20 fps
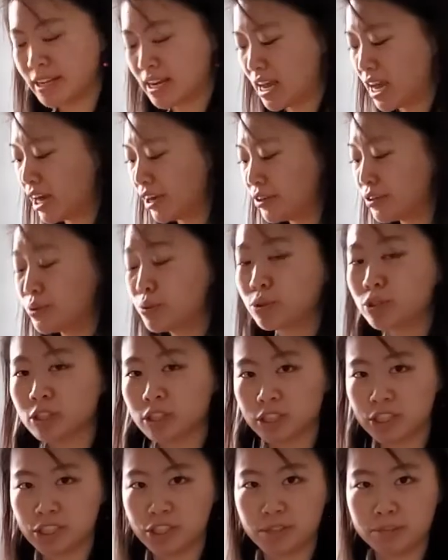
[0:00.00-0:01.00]
how you
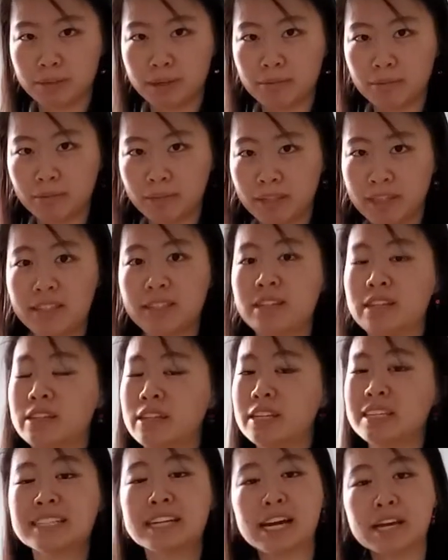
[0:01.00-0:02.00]
cooked your pumpkin and the
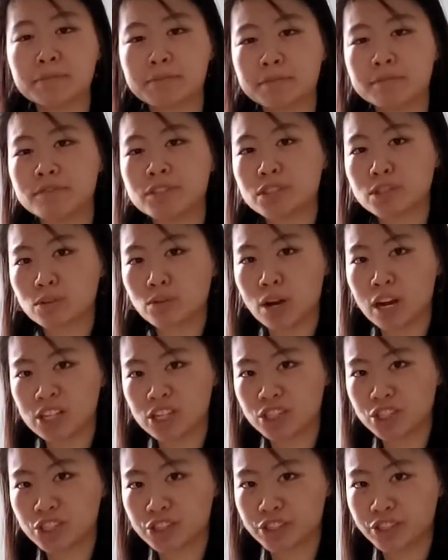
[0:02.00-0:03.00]
type of
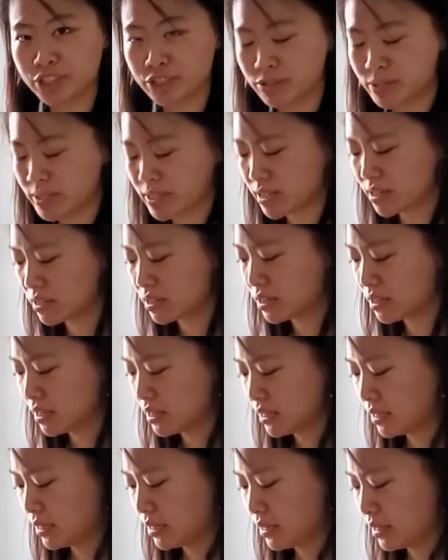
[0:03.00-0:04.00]
squash you're using,
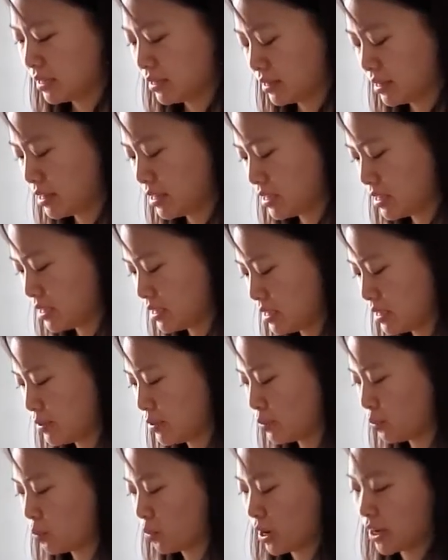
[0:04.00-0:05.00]
the
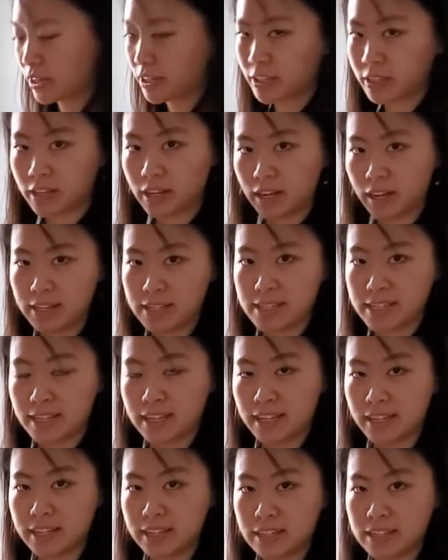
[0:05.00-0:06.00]
water
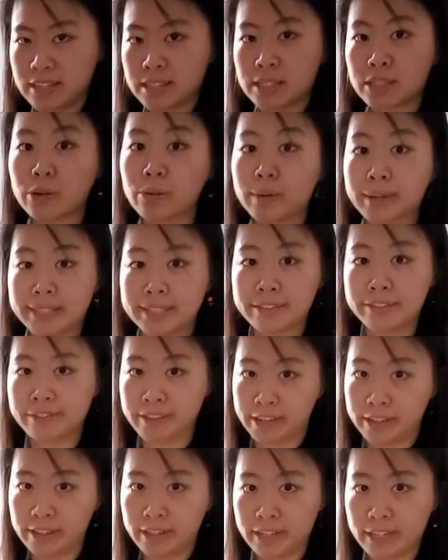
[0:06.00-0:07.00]
content is going to
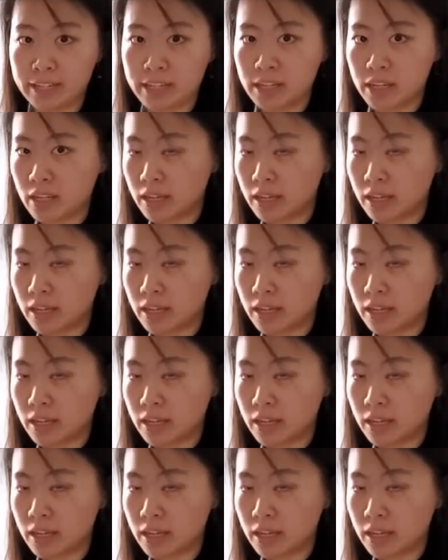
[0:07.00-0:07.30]
vary.